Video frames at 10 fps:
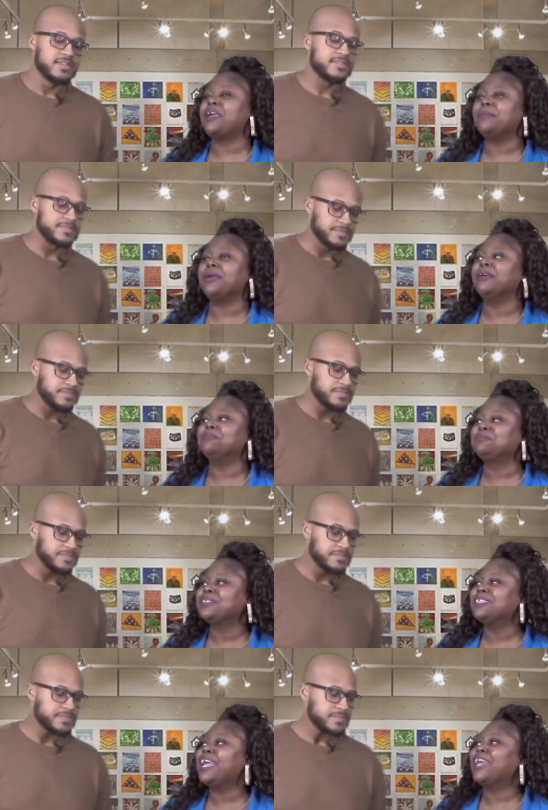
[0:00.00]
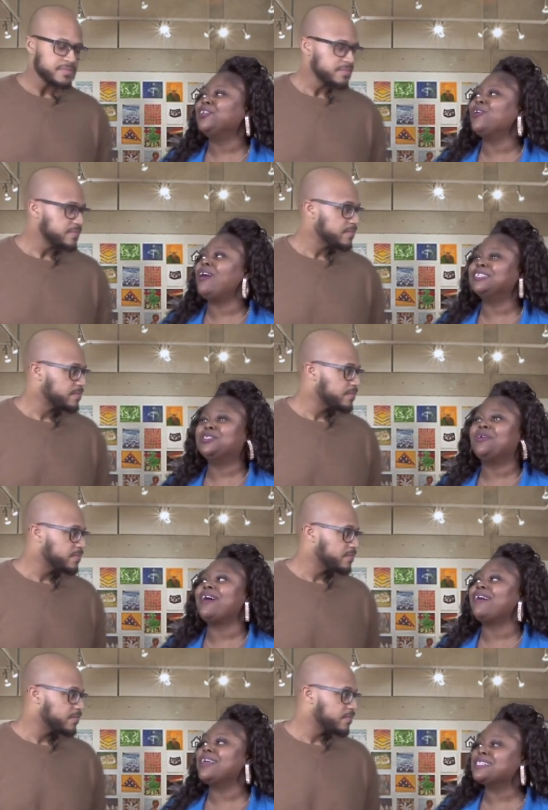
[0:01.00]
Speaker 1: amen. And you also
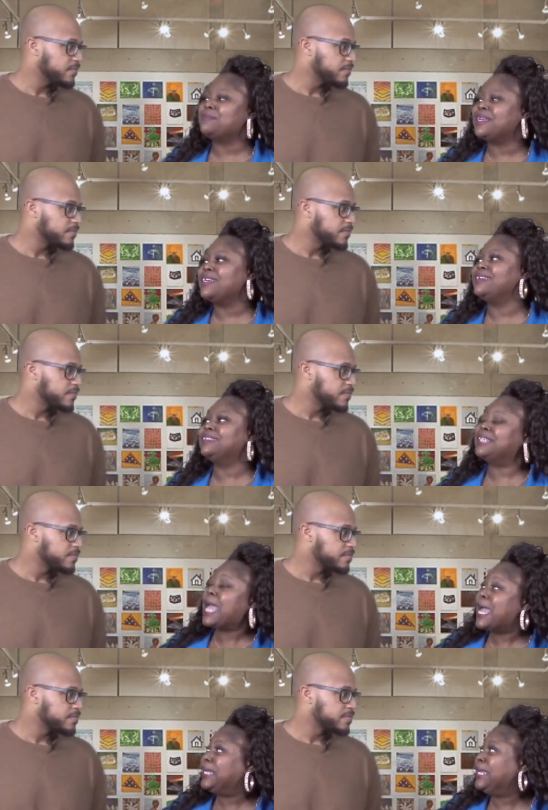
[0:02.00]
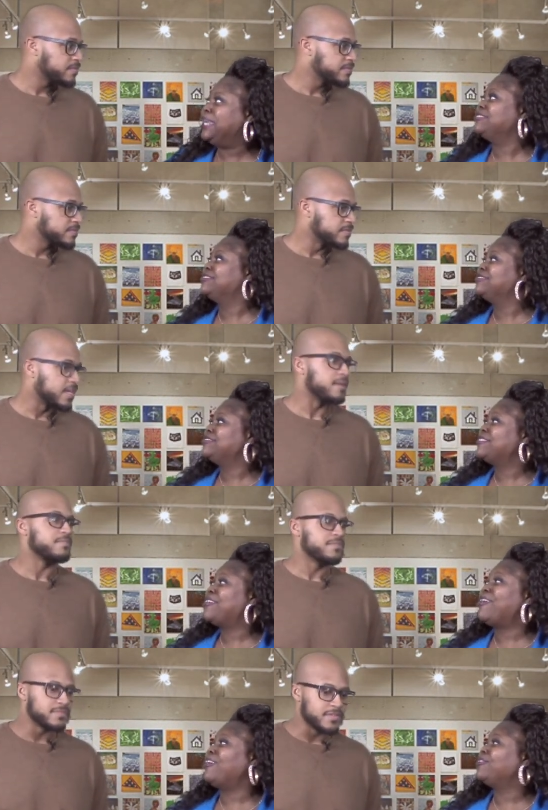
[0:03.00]
a husband and a daddy.
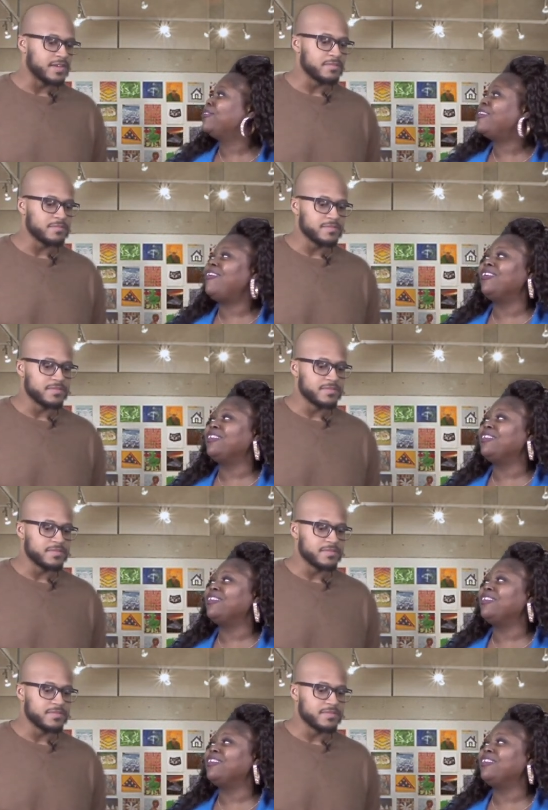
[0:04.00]
Speaker 2: Yep. All, yep. all